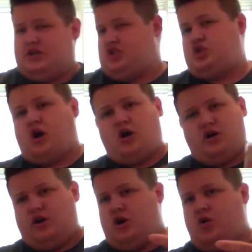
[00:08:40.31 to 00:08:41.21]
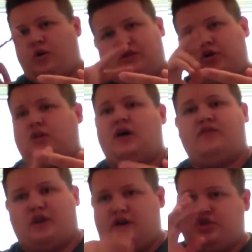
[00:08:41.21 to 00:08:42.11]
Start, with your
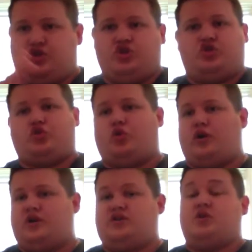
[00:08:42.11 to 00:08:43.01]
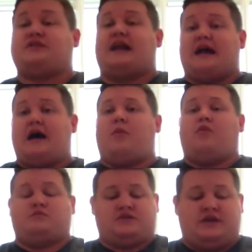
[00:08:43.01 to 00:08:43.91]
Love Guns, your Destroyers, those kind of
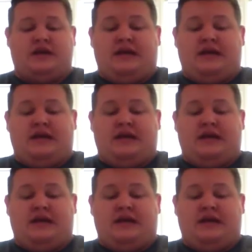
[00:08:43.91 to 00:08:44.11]
albums.